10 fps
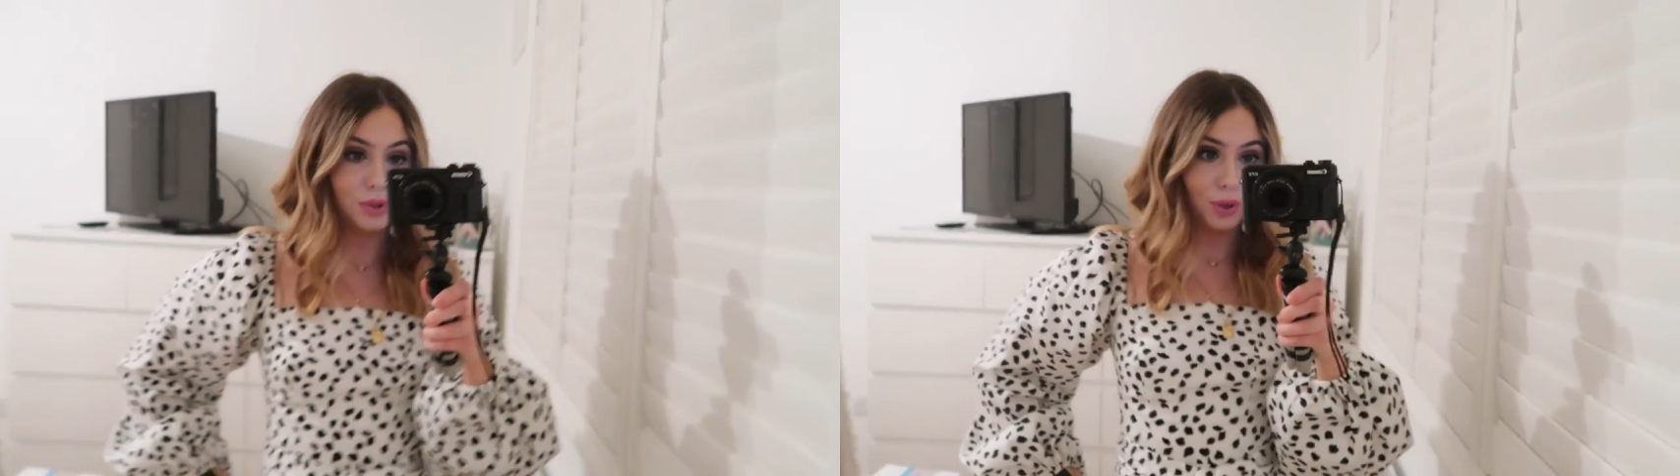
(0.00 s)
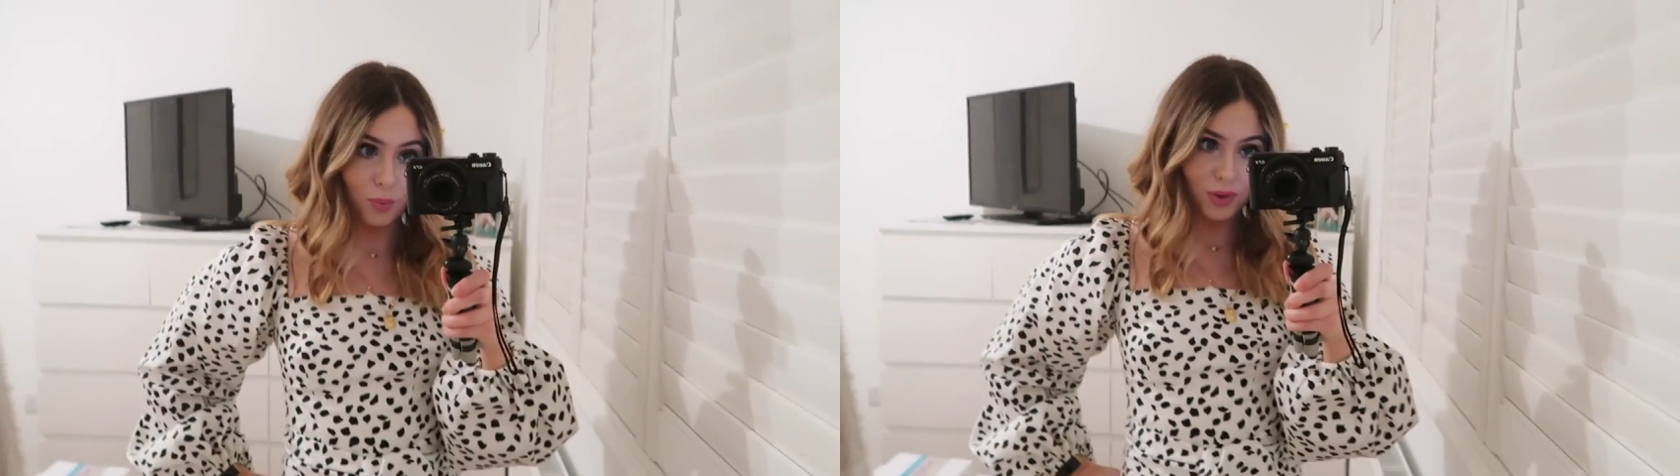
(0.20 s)

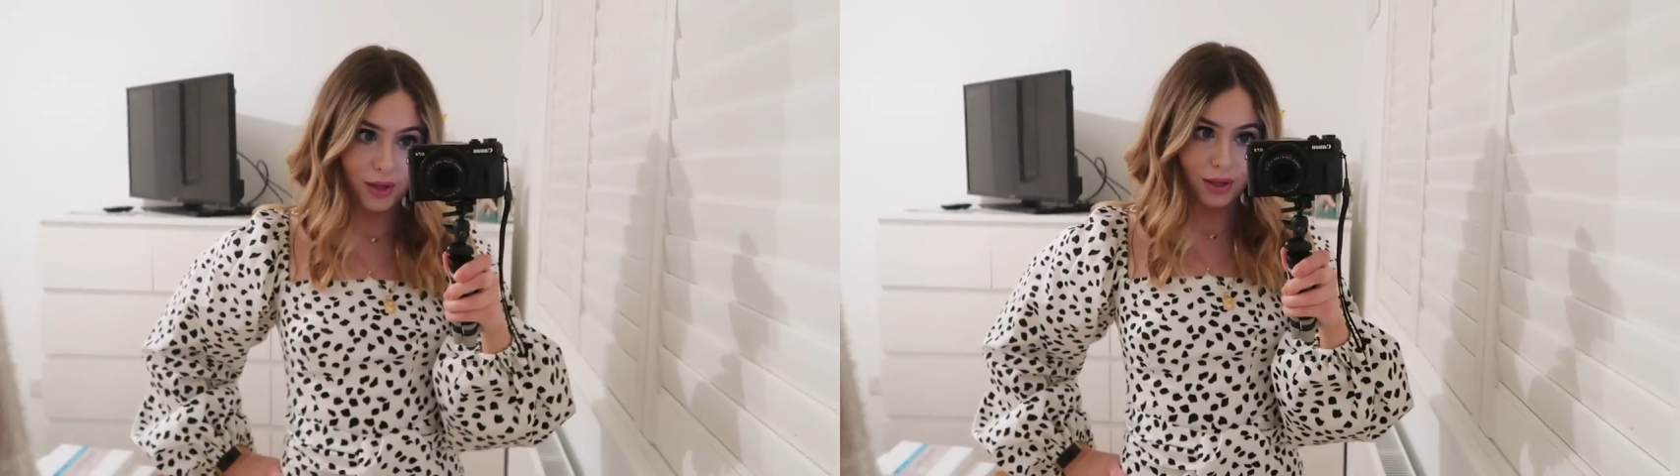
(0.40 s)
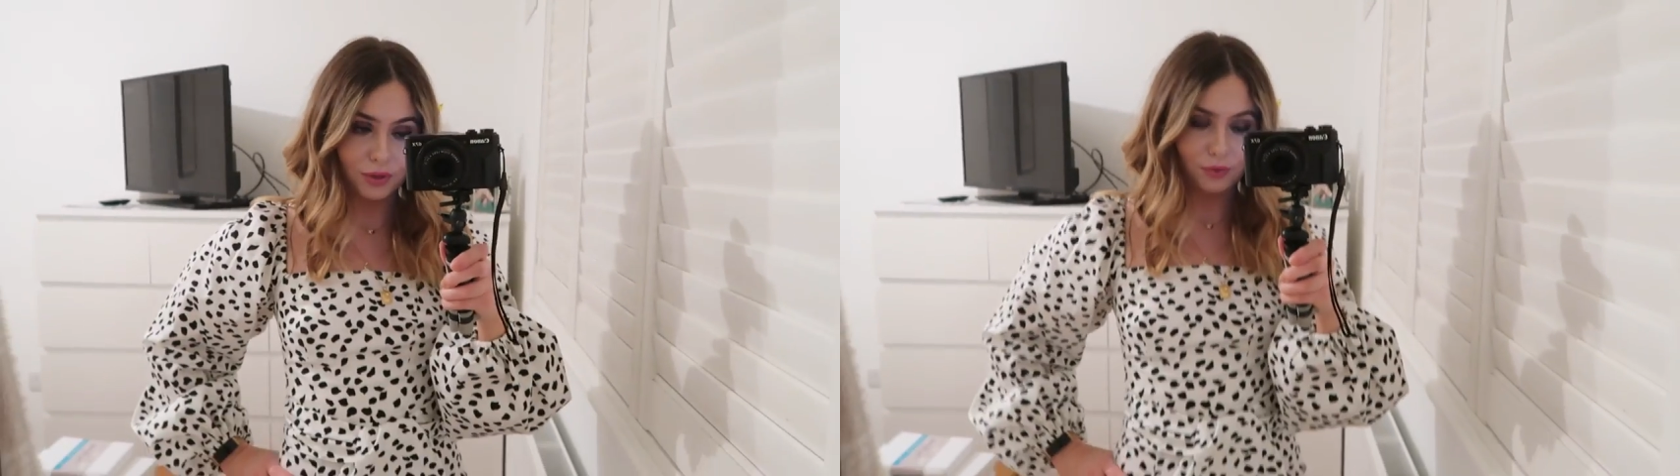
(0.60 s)
also, one
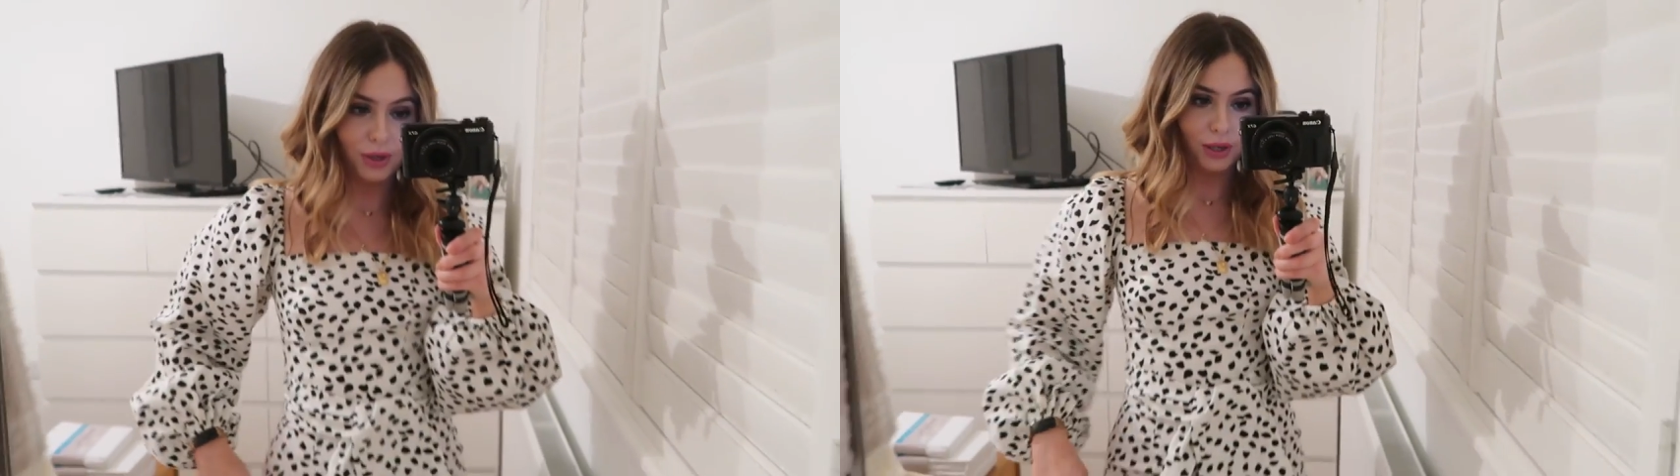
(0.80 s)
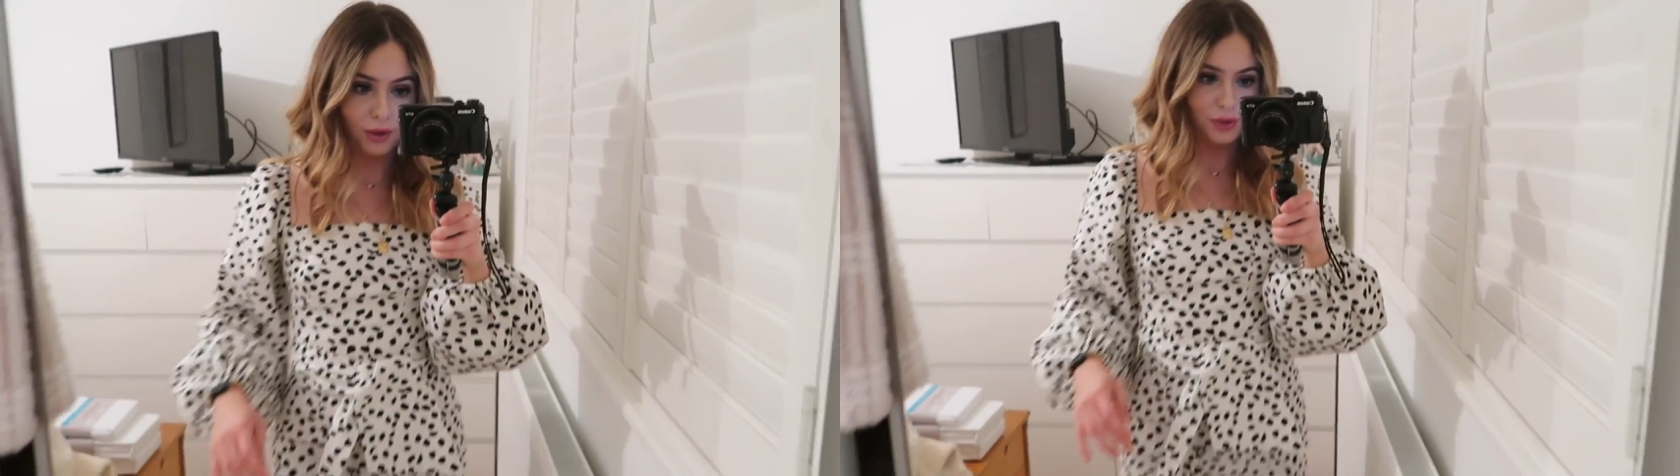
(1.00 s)
thing that's
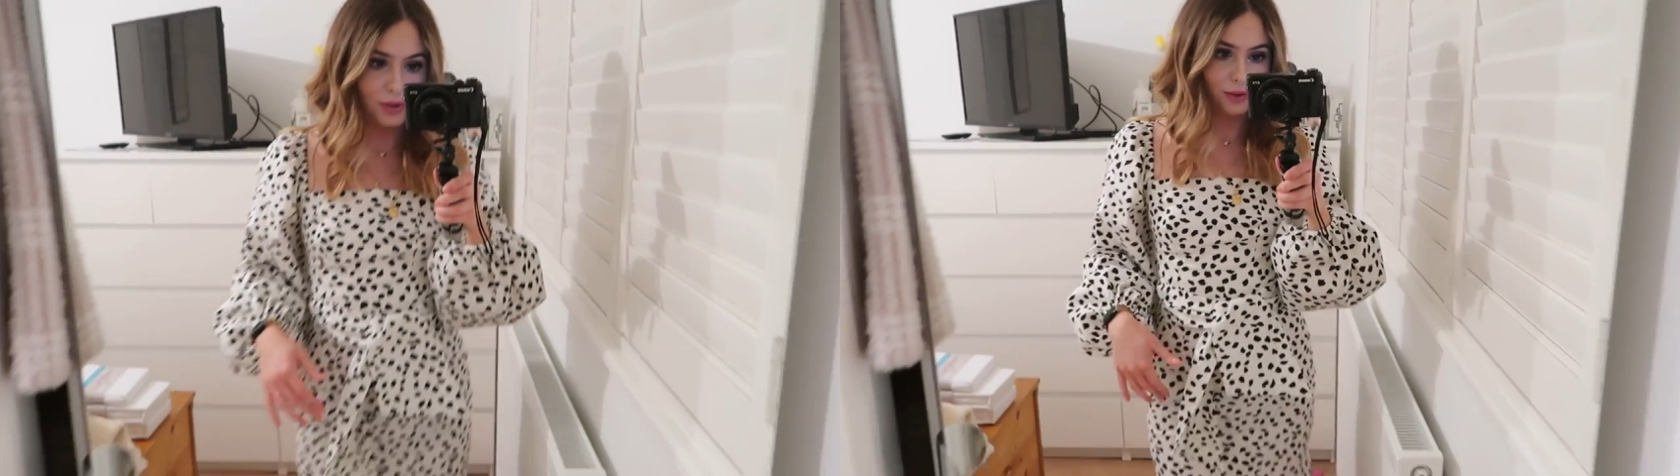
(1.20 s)
really good,